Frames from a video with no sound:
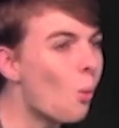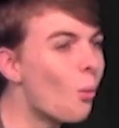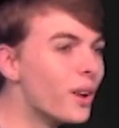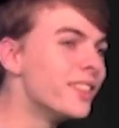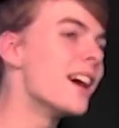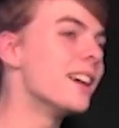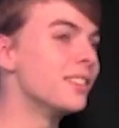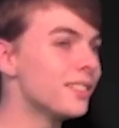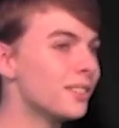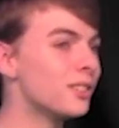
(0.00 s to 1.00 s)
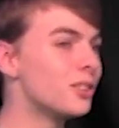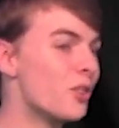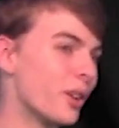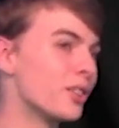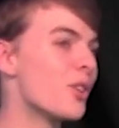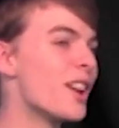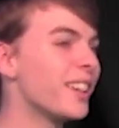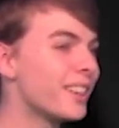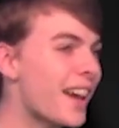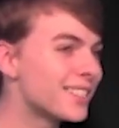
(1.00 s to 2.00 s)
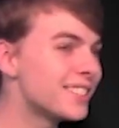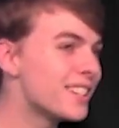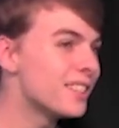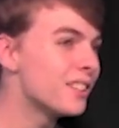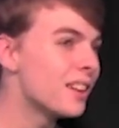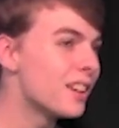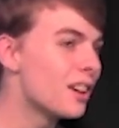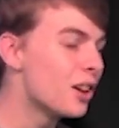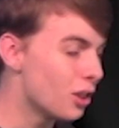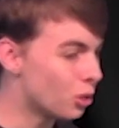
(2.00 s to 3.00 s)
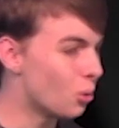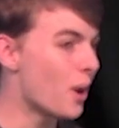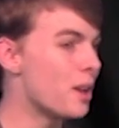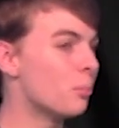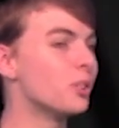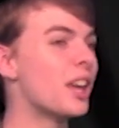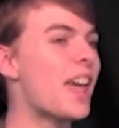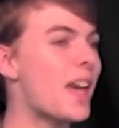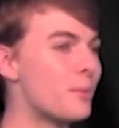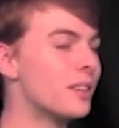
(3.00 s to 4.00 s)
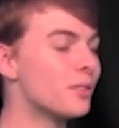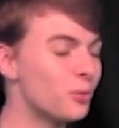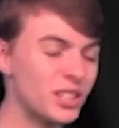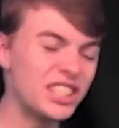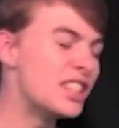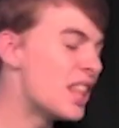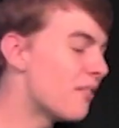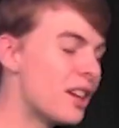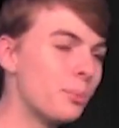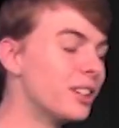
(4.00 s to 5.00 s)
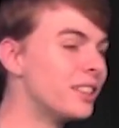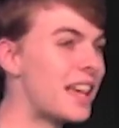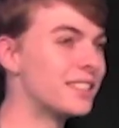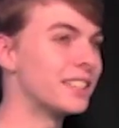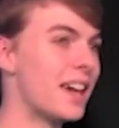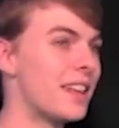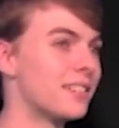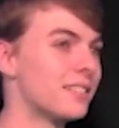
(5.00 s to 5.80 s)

One day, during a training accident, Dwayne pulled a hammy, was never able to dance again.